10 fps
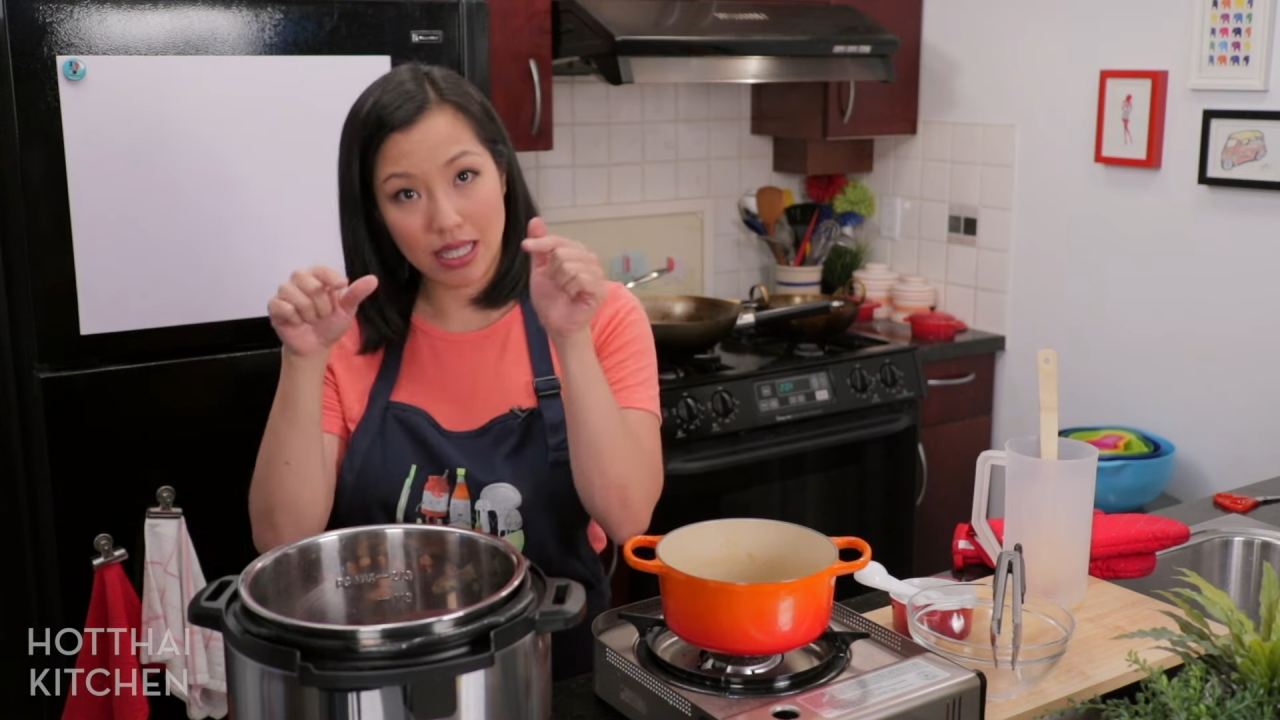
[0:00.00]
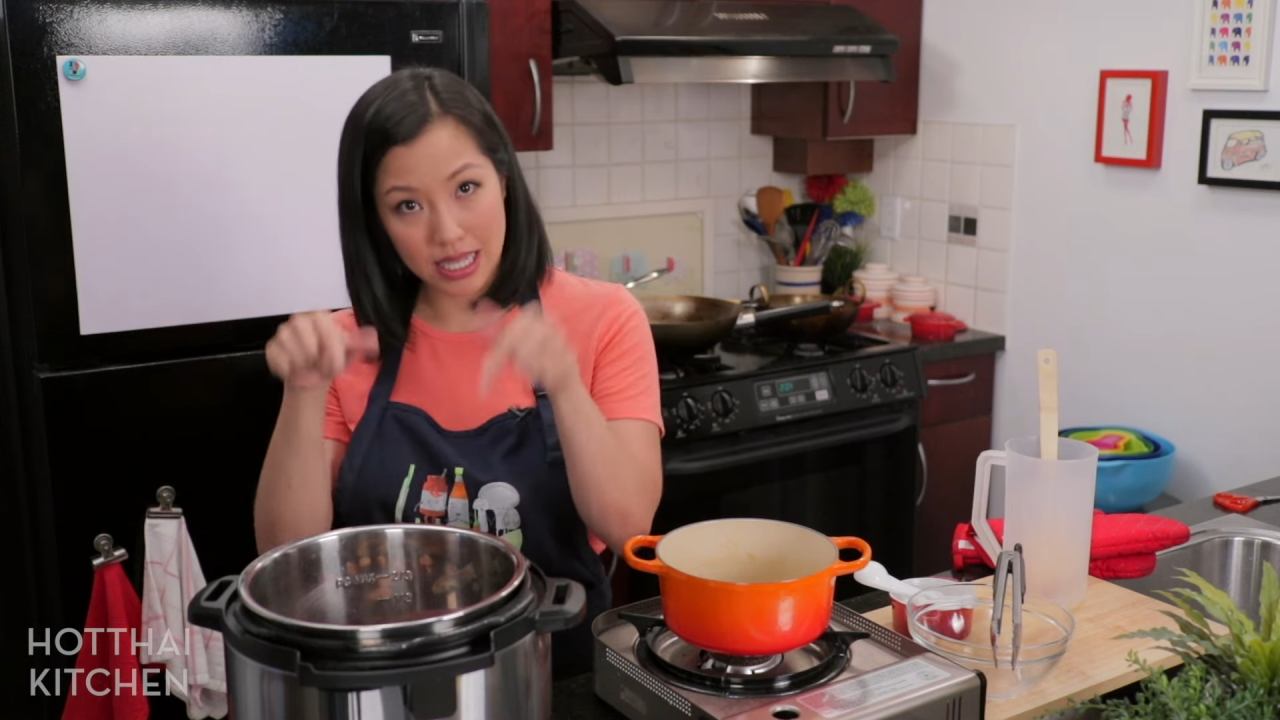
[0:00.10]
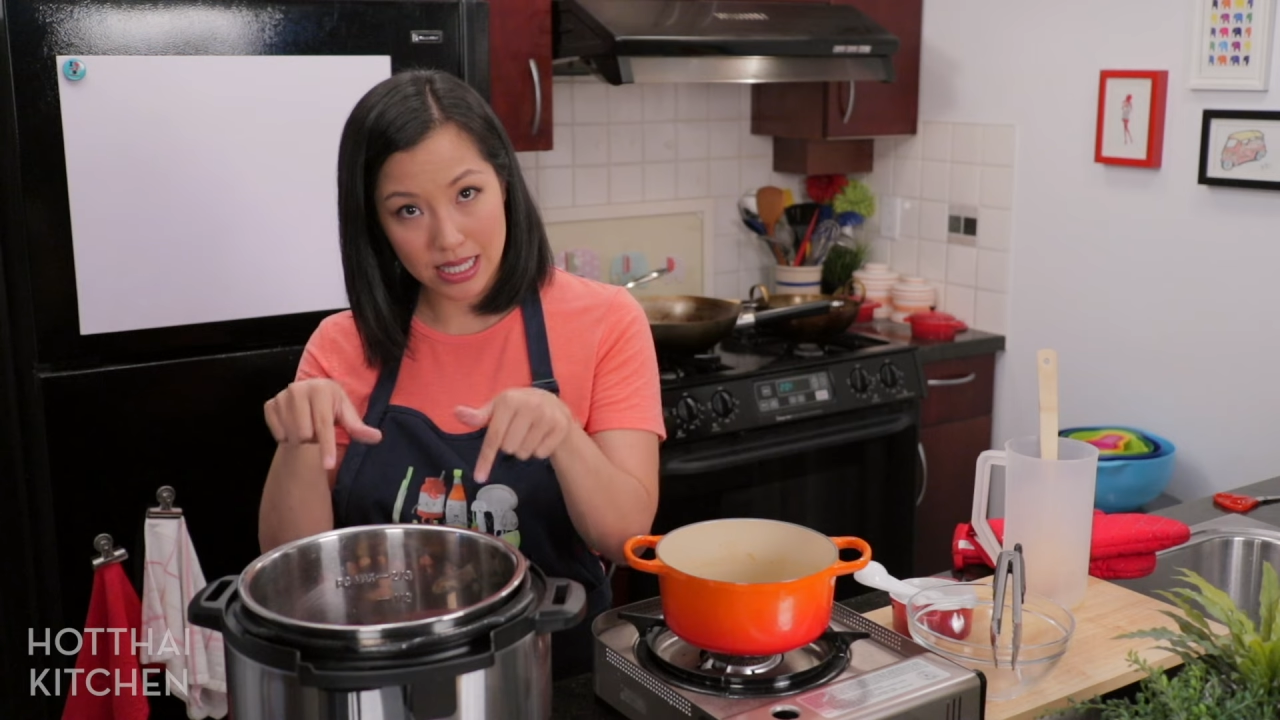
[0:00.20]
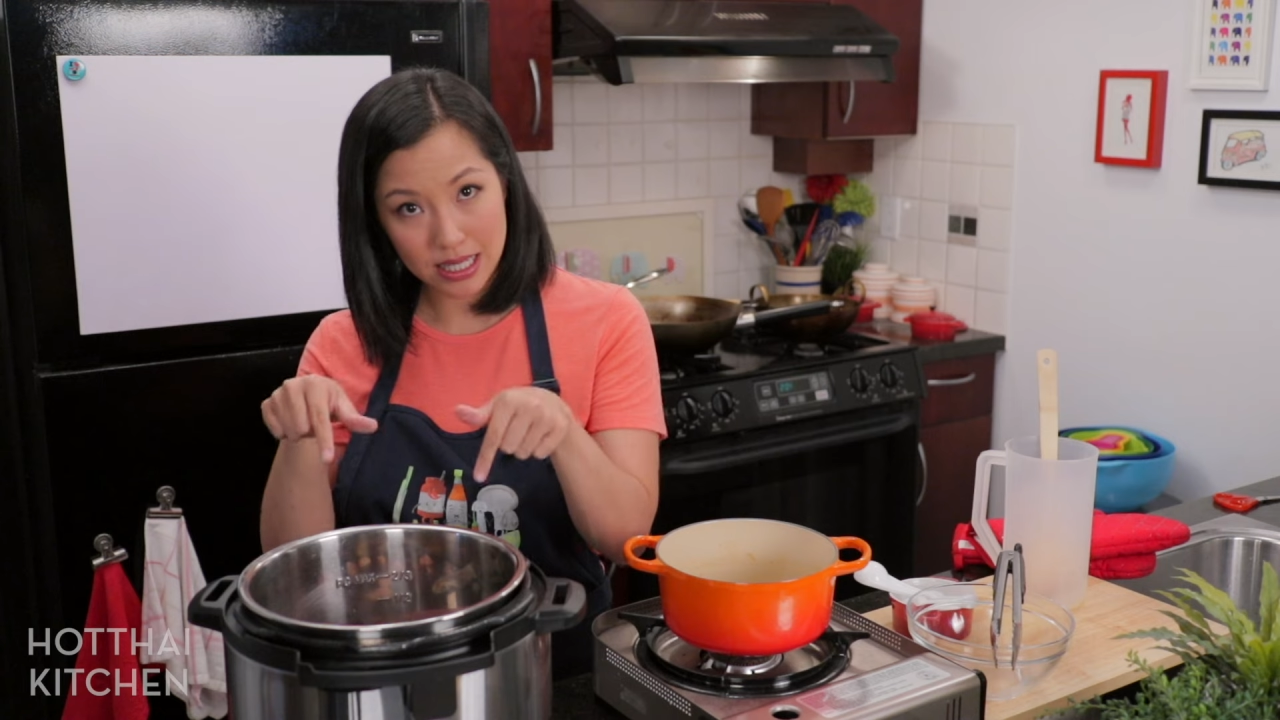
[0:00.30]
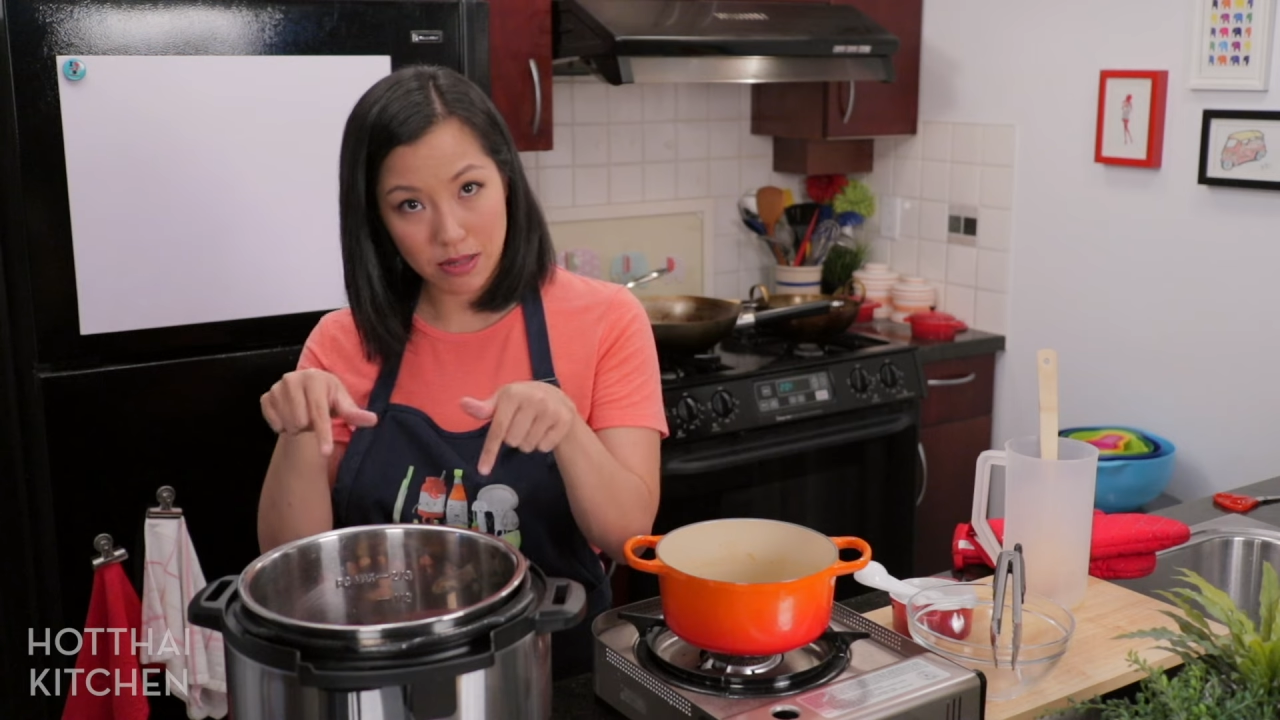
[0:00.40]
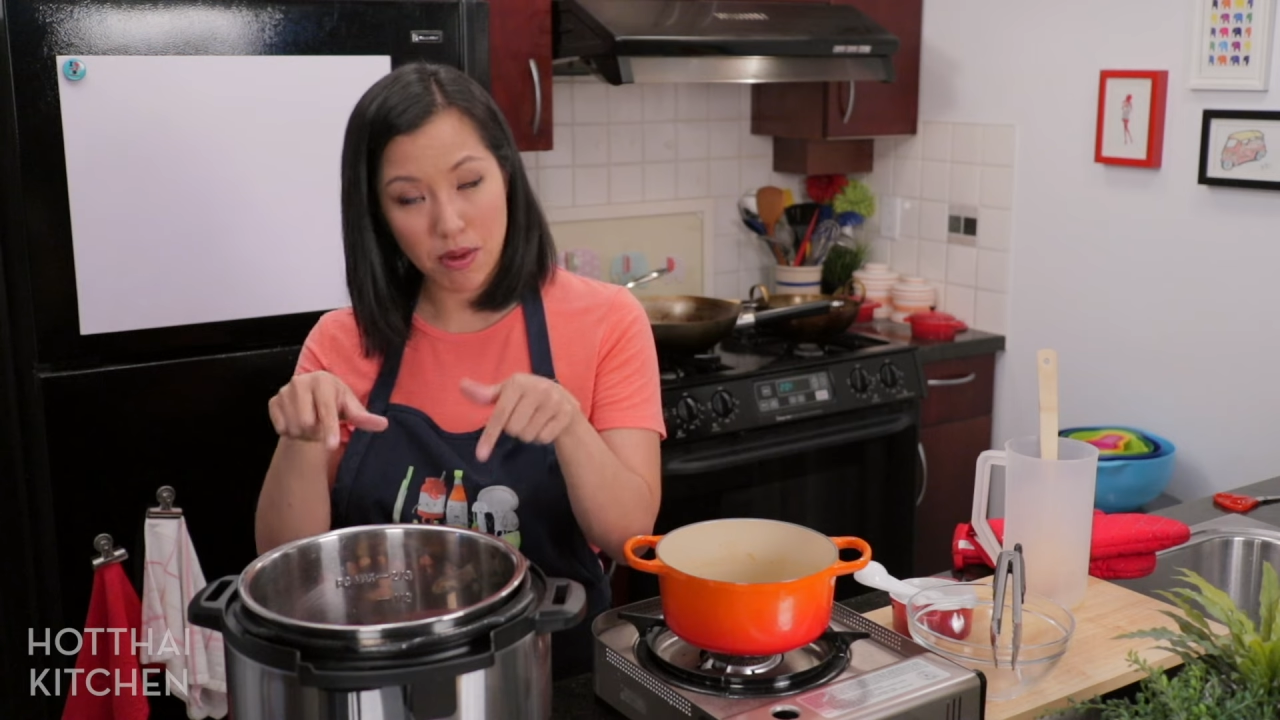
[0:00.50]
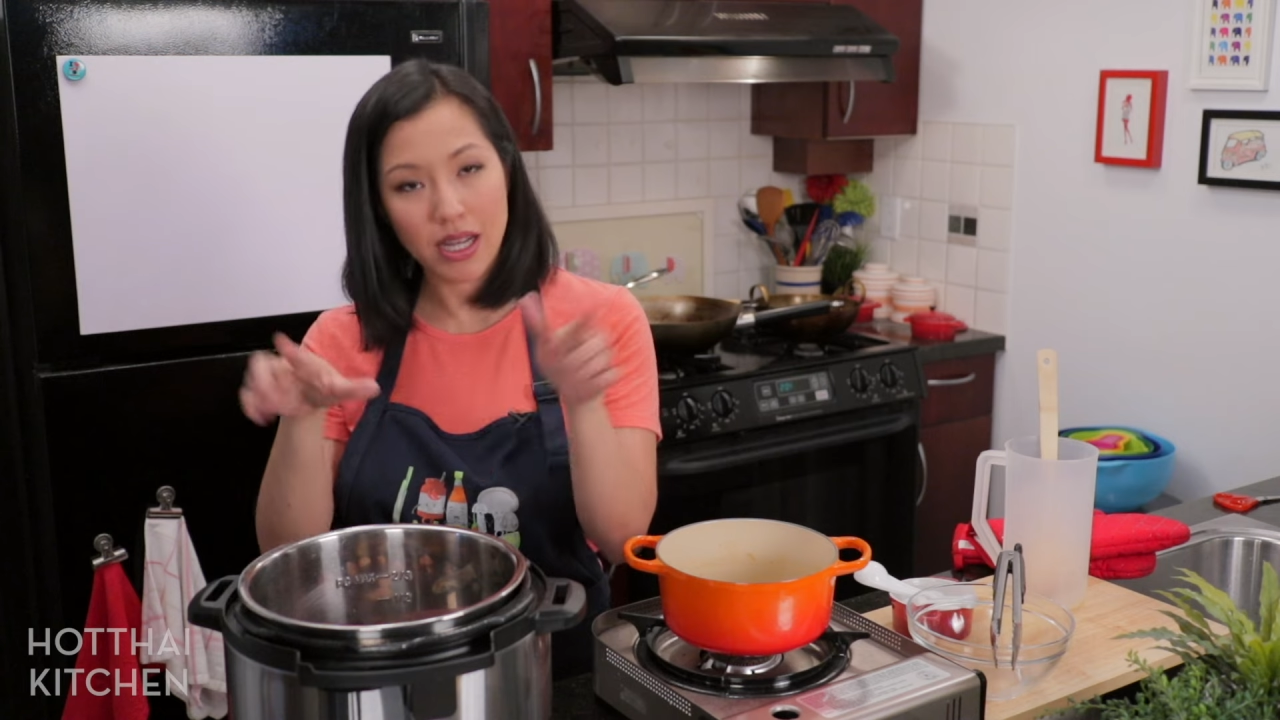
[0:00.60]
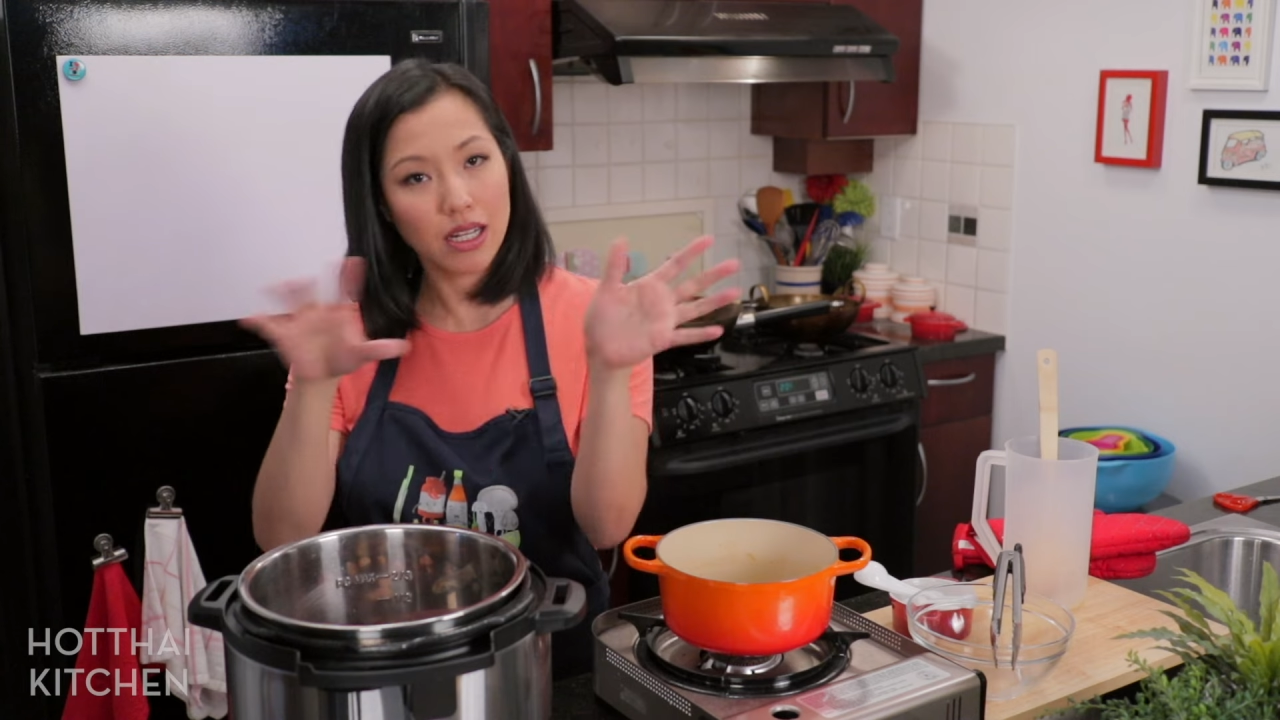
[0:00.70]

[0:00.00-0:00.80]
Instant Pot.